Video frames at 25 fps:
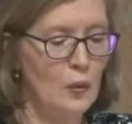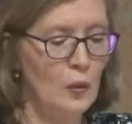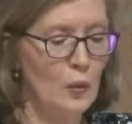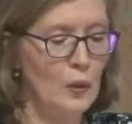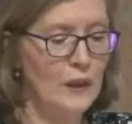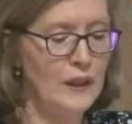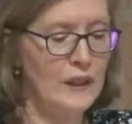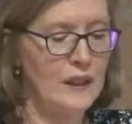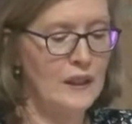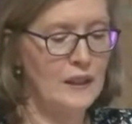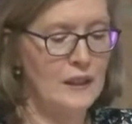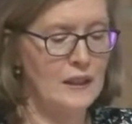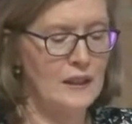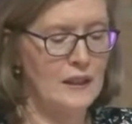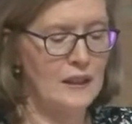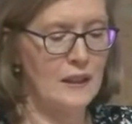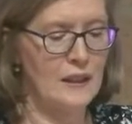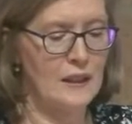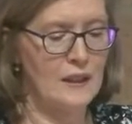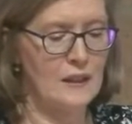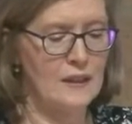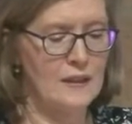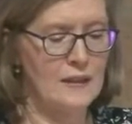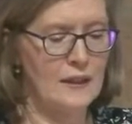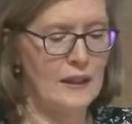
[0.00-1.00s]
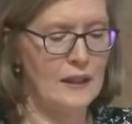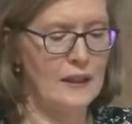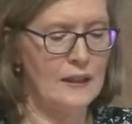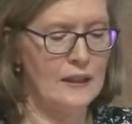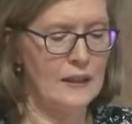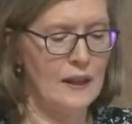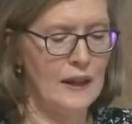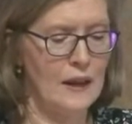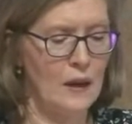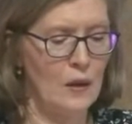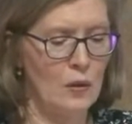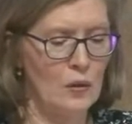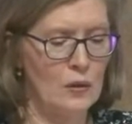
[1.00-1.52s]
We needed to get
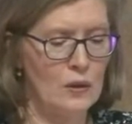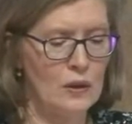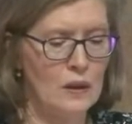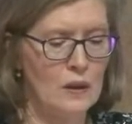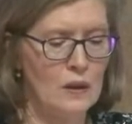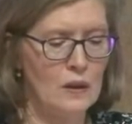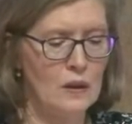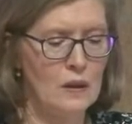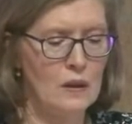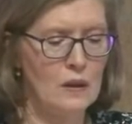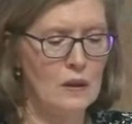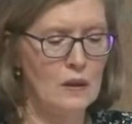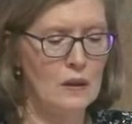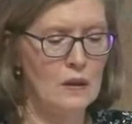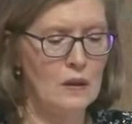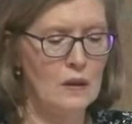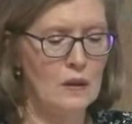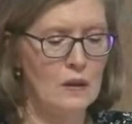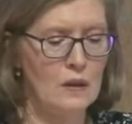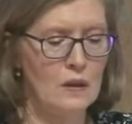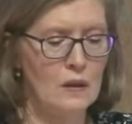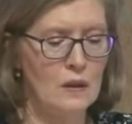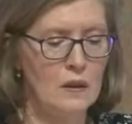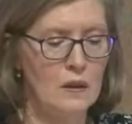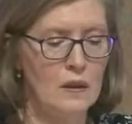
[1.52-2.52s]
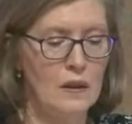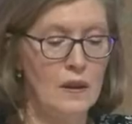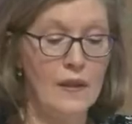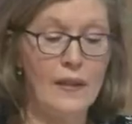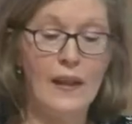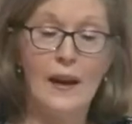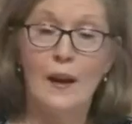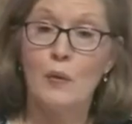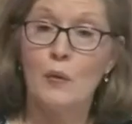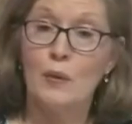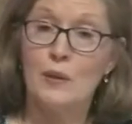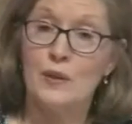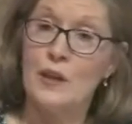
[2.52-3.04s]
Satan out.
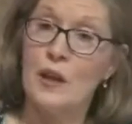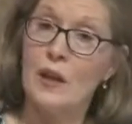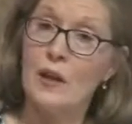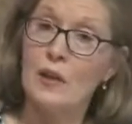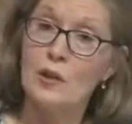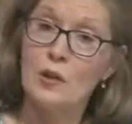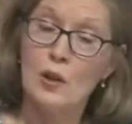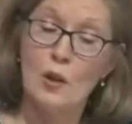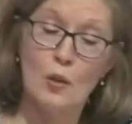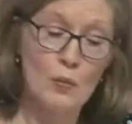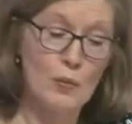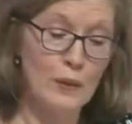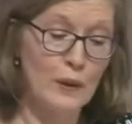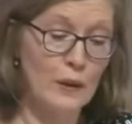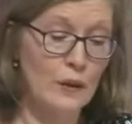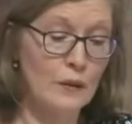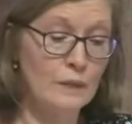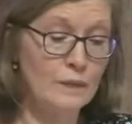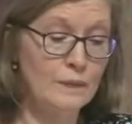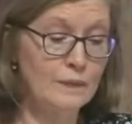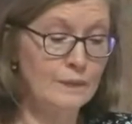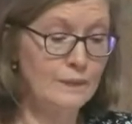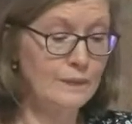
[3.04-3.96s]
That was October.